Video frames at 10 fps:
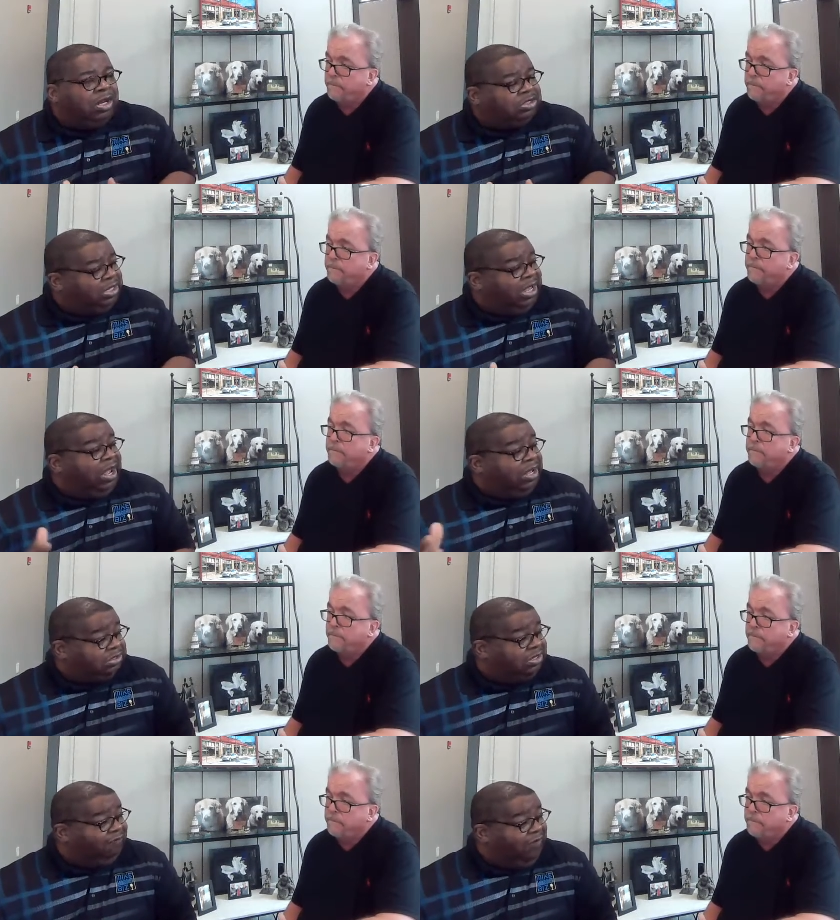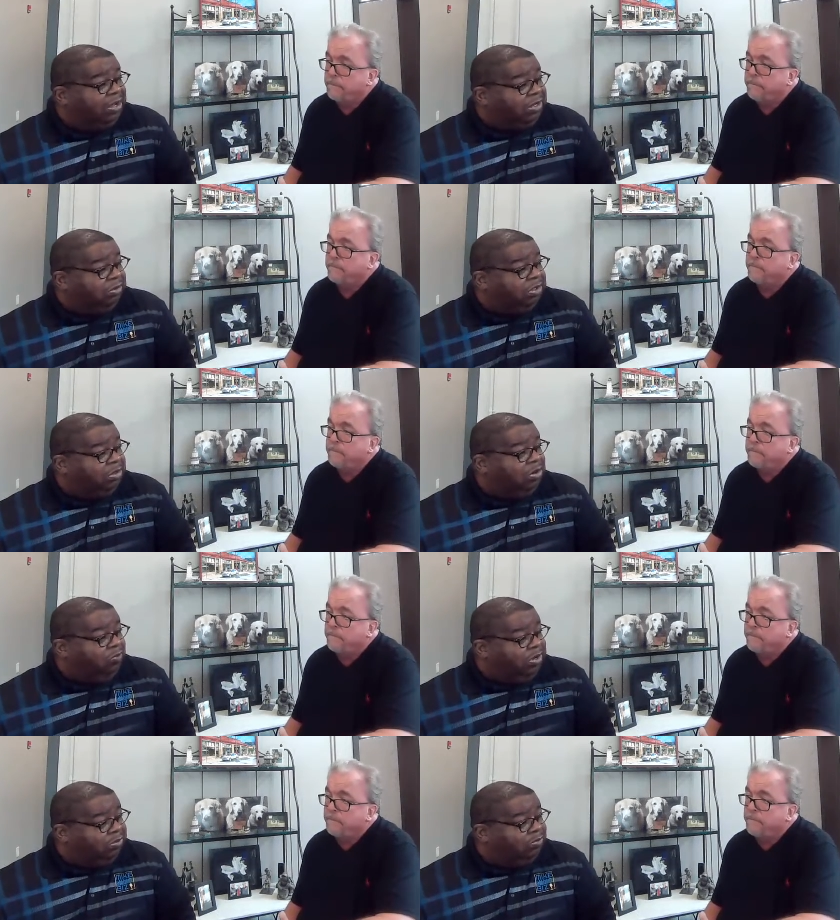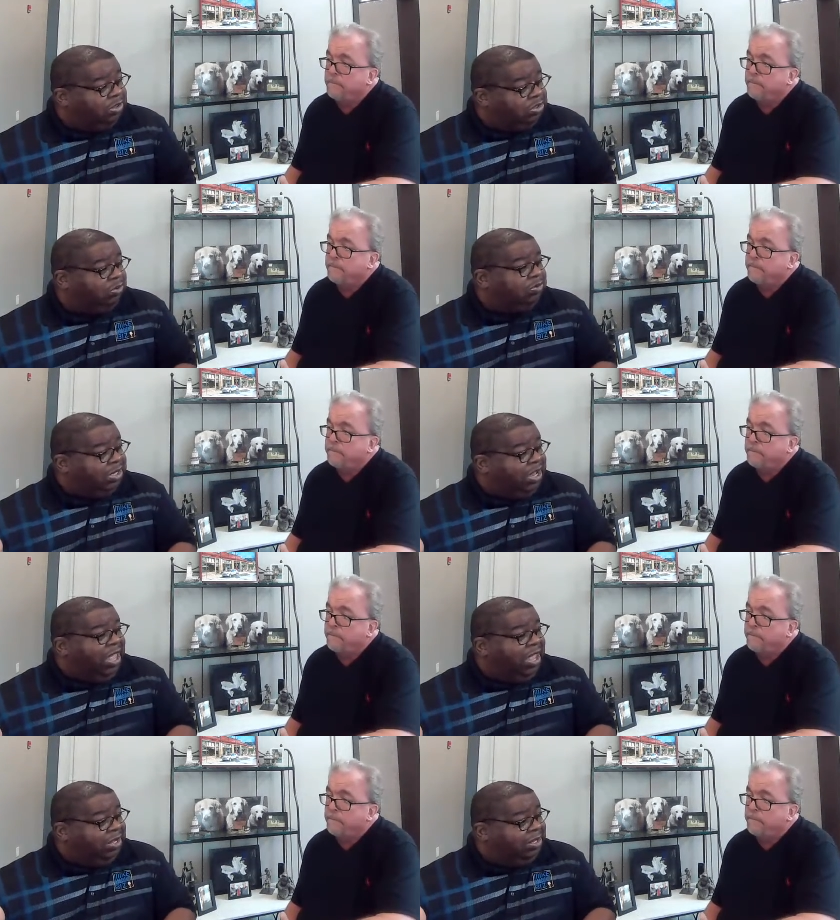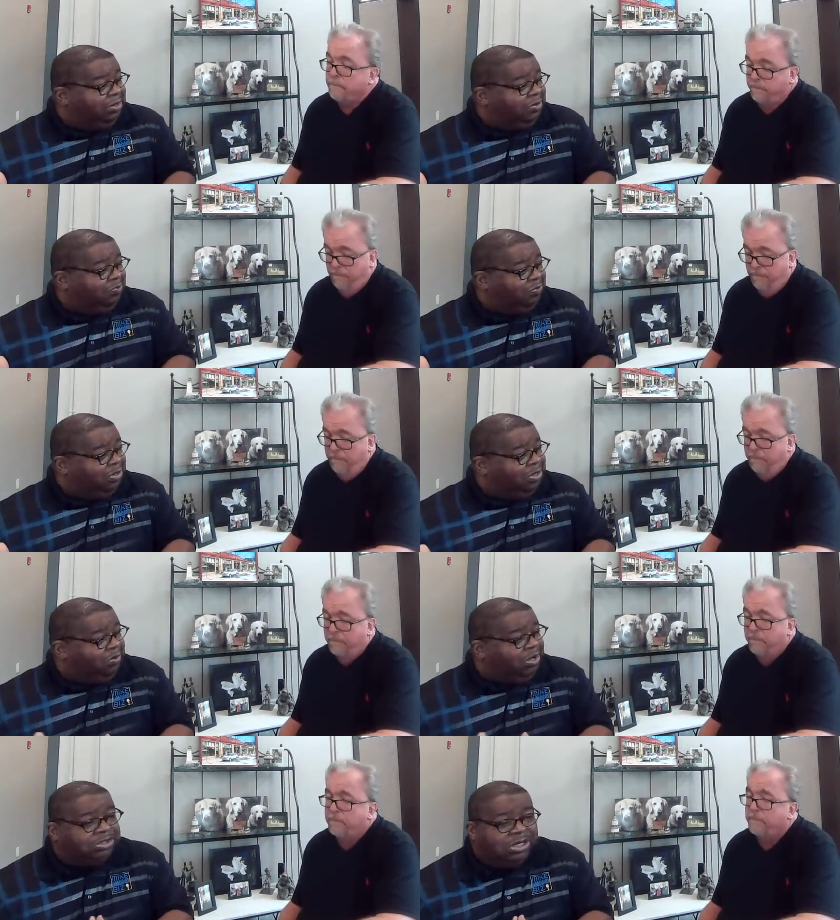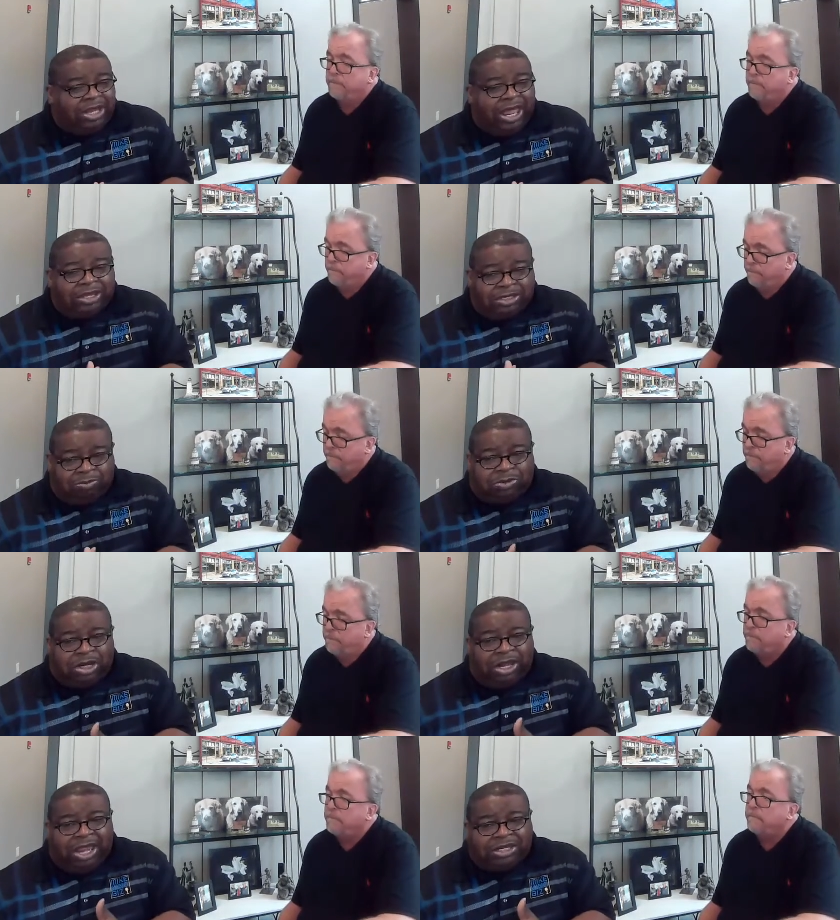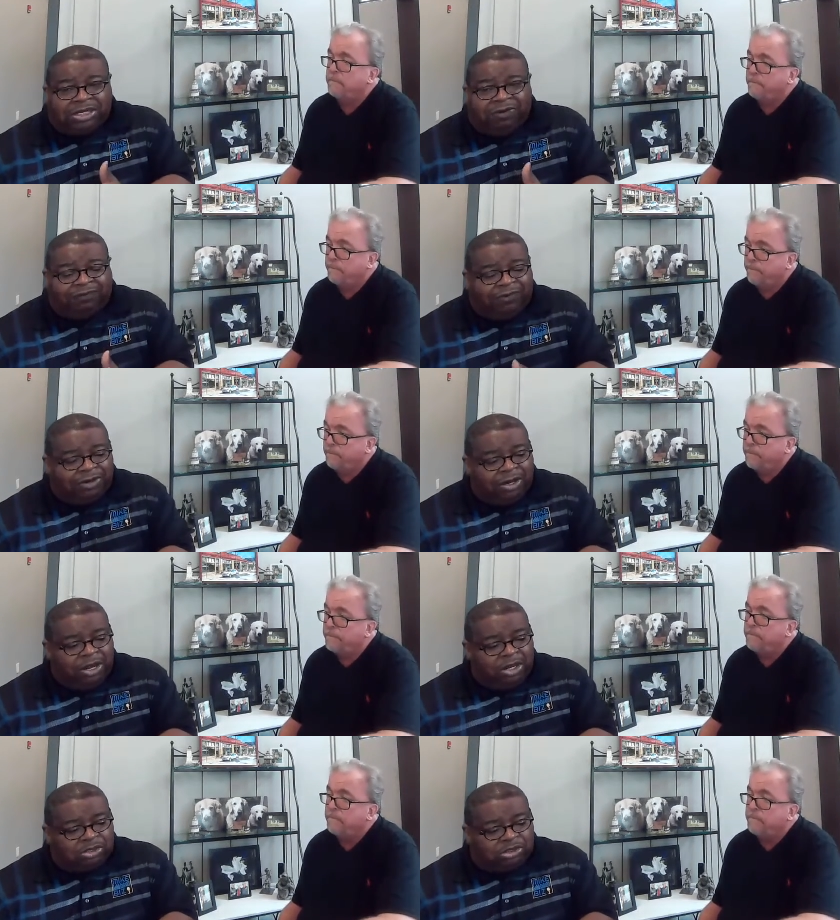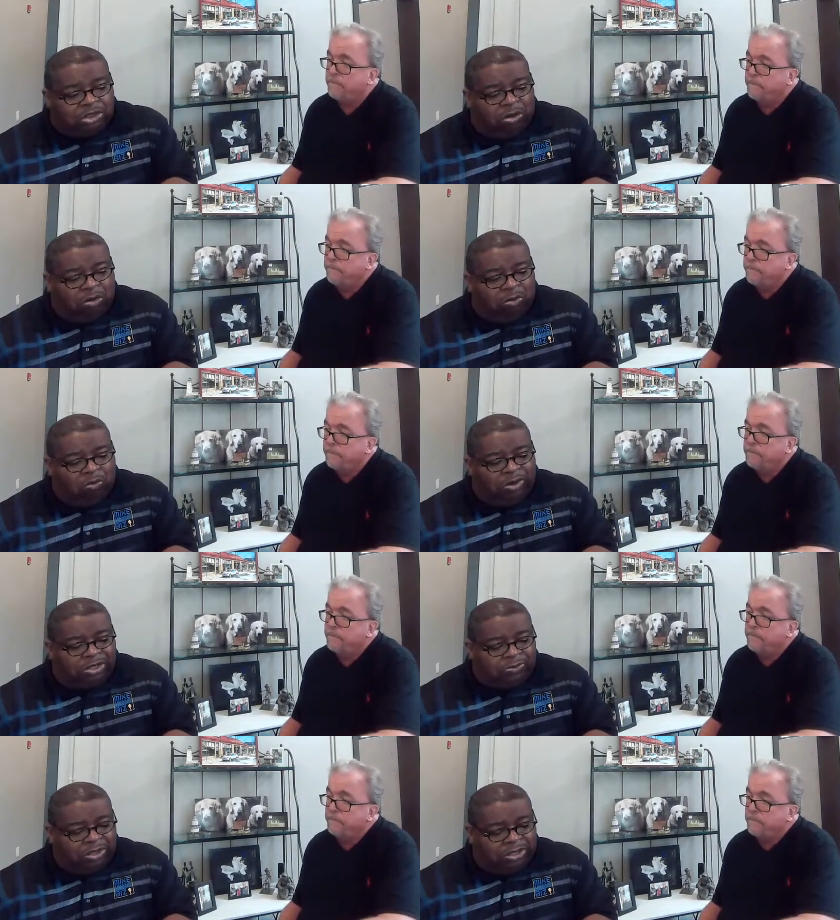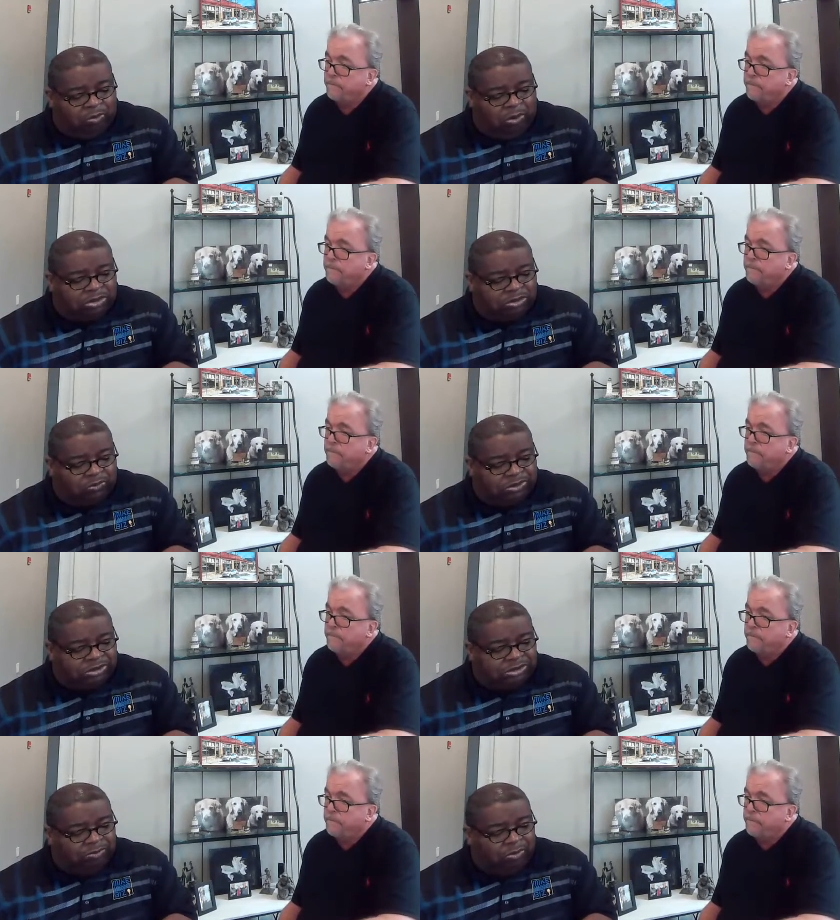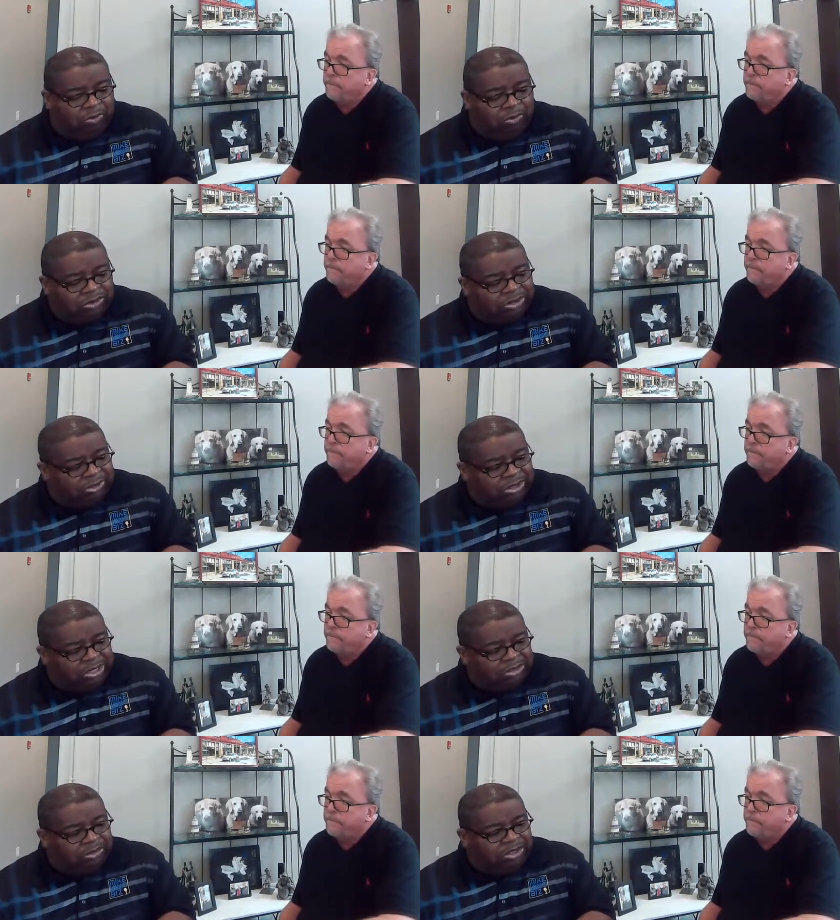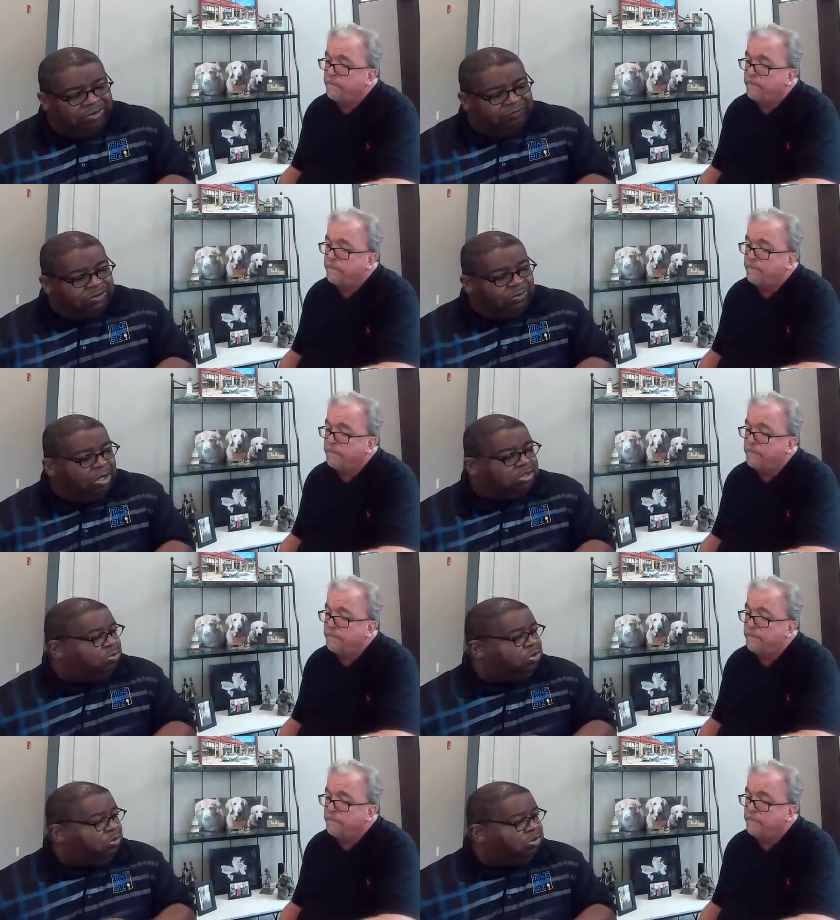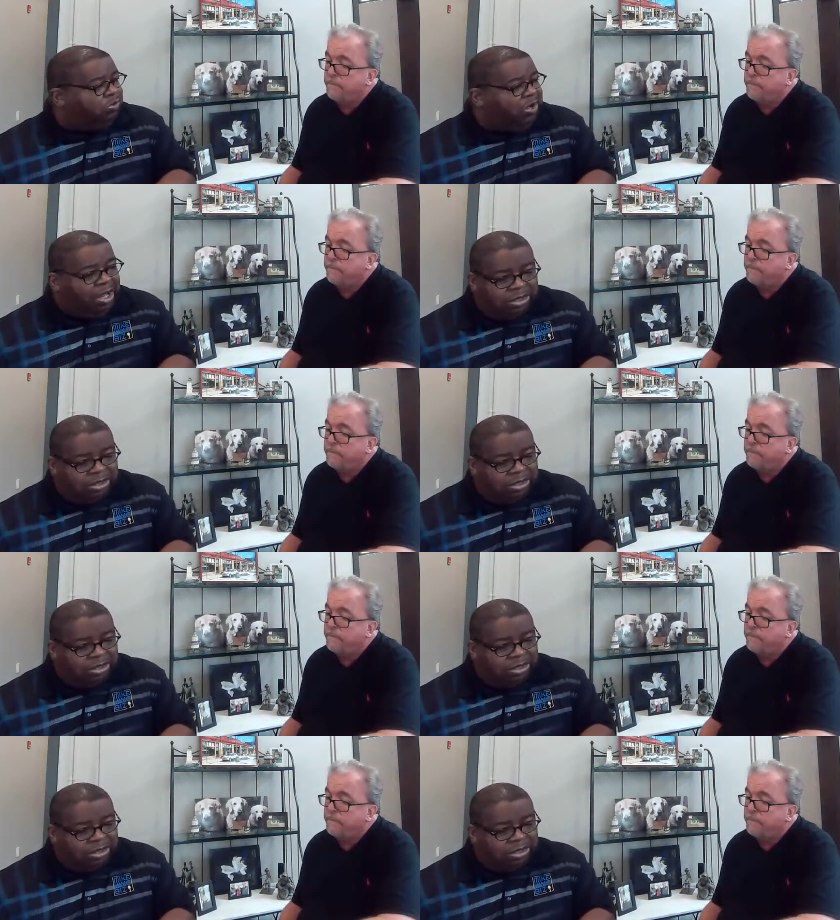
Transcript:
Speaker 1: there's a lot of stuff out here, you know, when when you're the guy, mm-hmm. you know, it's a lot a lot different. So what which words of wisdom or something can you give to entrepreneurs who are